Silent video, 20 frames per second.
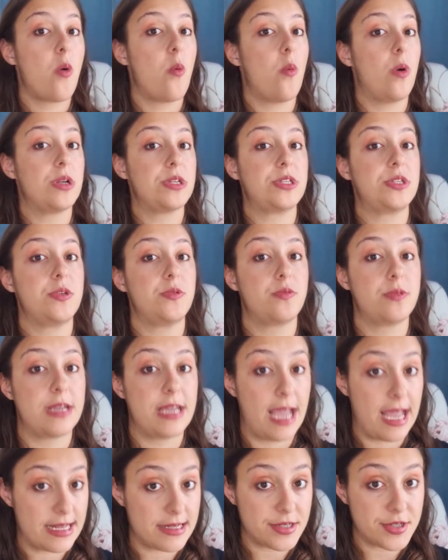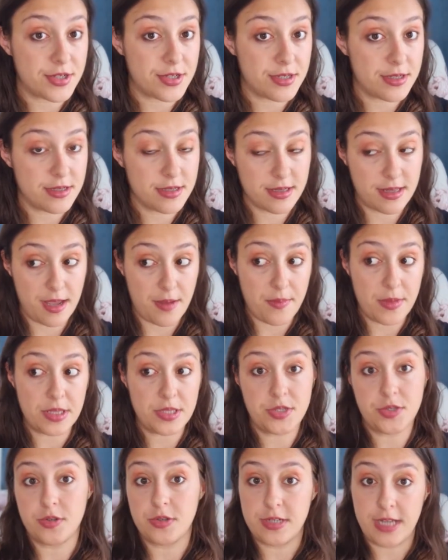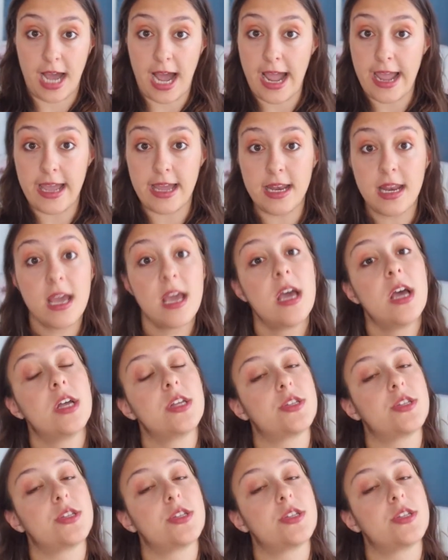once you re-enter them into your diet,